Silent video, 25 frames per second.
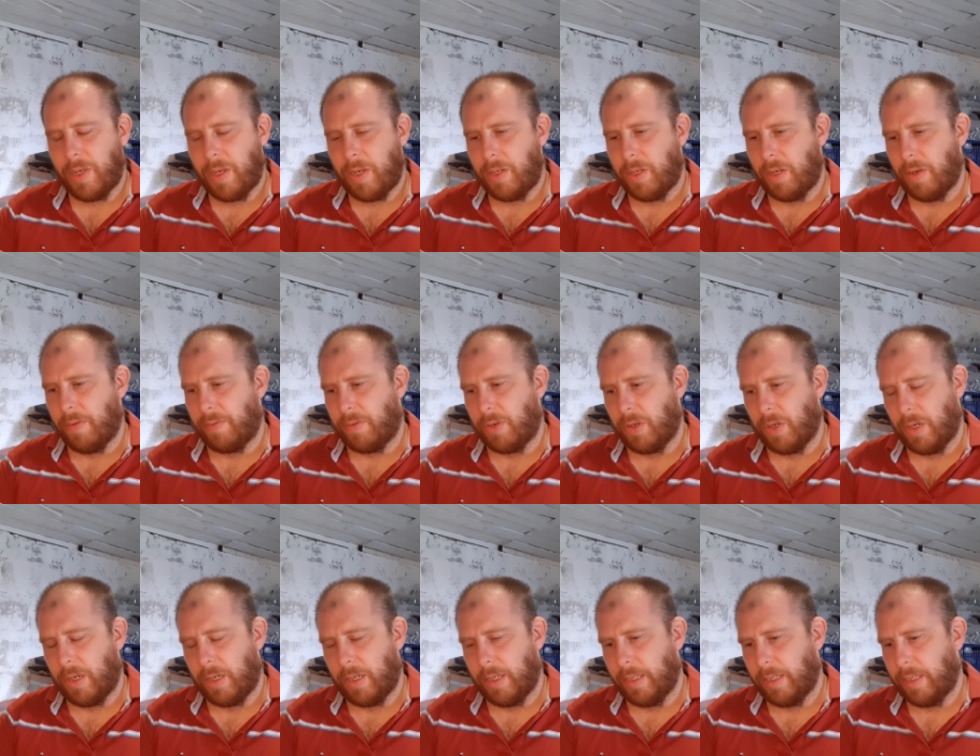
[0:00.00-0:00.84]
You've
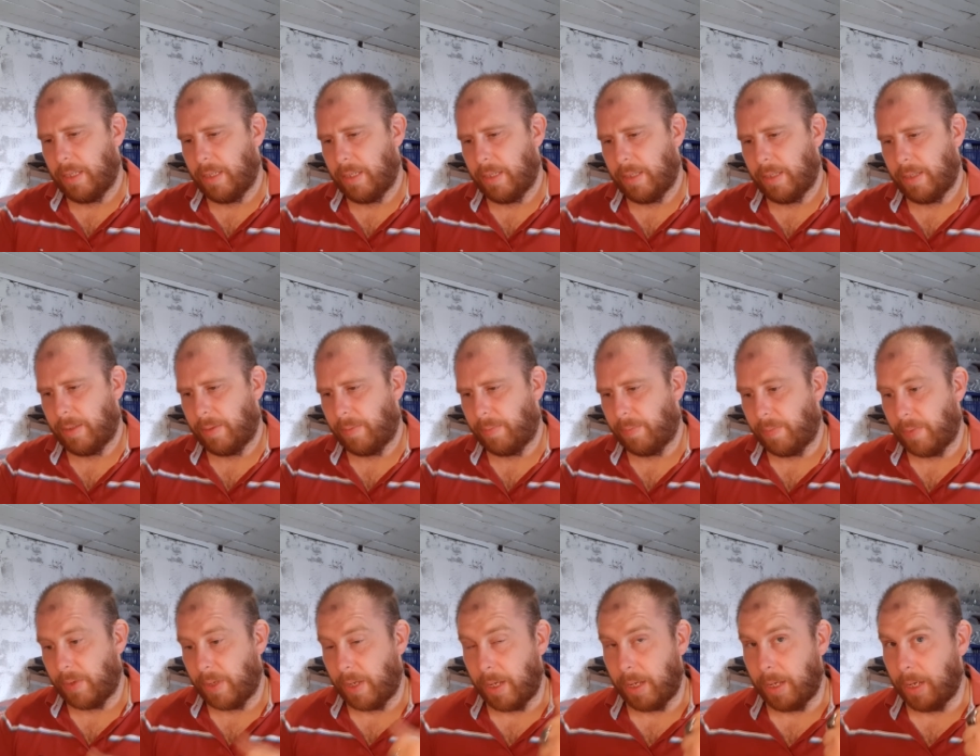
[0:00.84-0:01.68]
got
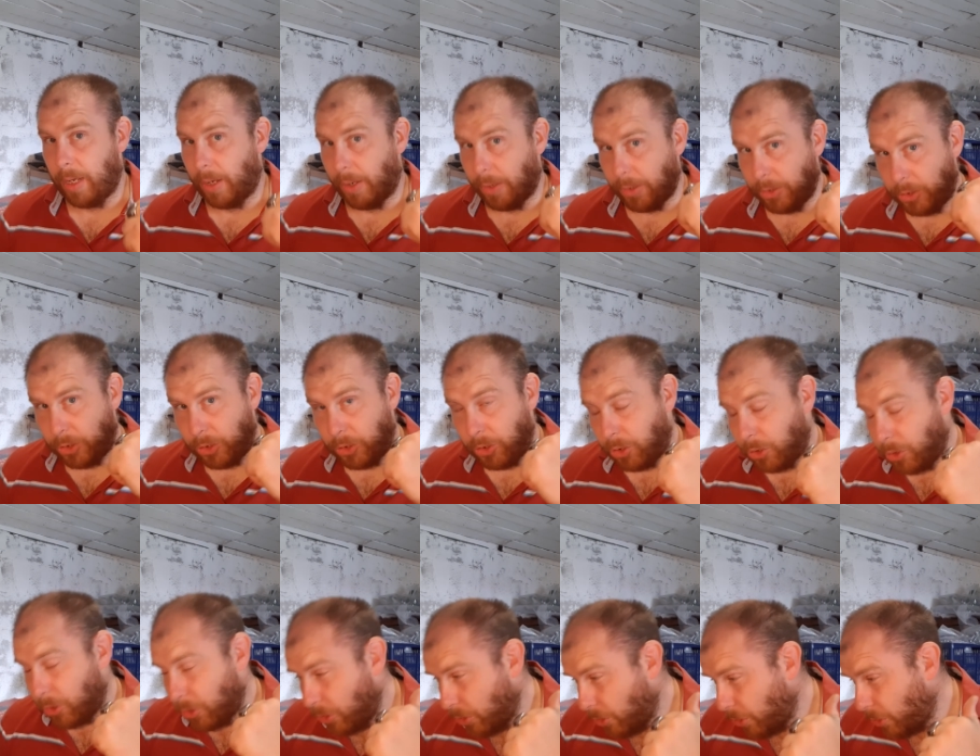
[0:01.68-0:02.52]
a
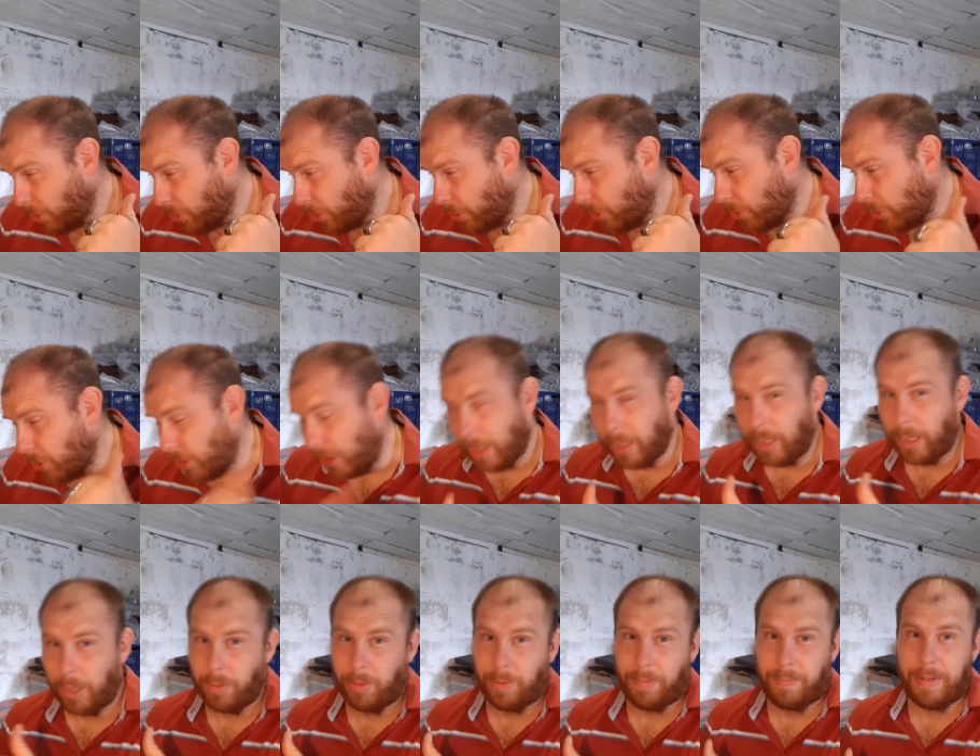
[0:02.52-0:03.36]

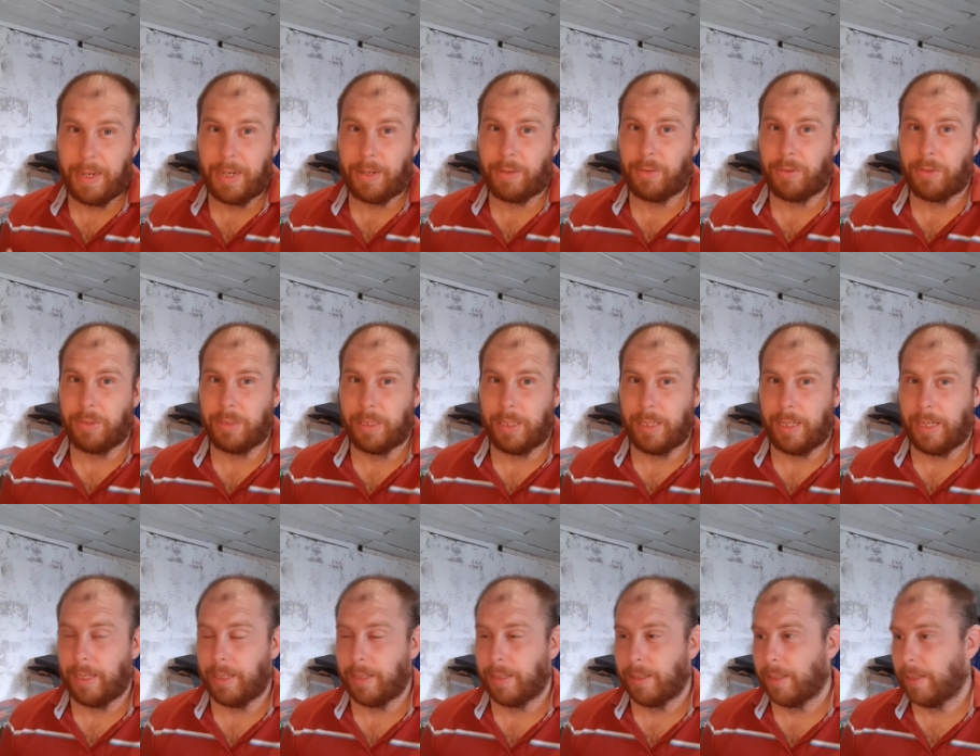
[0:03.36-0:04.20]
shitload of Necrons in
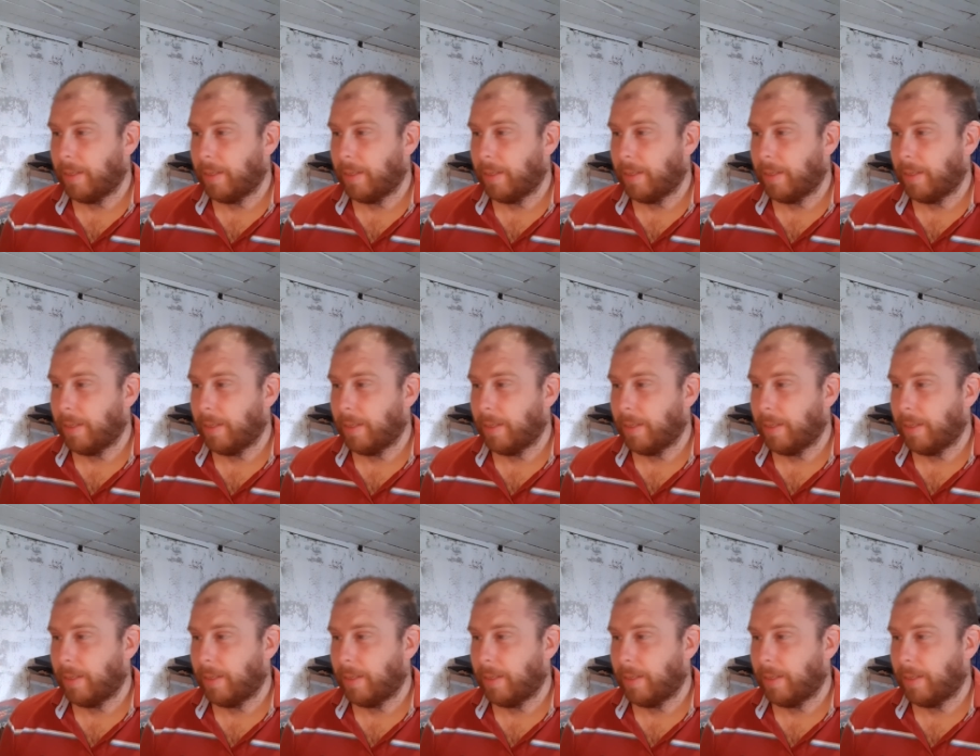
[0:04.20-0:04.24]
there.